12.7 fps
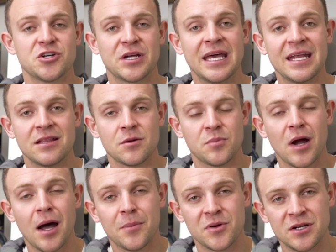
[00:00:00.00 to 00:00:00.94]
you're getting the
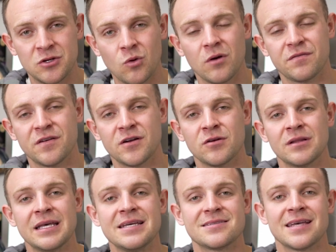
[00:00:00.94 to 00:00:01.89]
proper endorphin
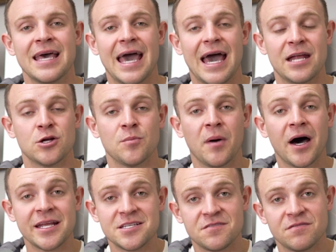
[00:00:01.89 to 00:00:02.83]
release and your
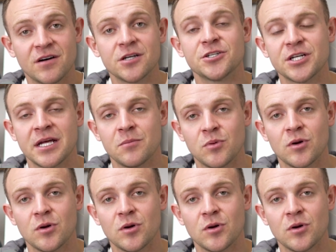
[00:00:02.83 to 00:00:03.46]
body's functioning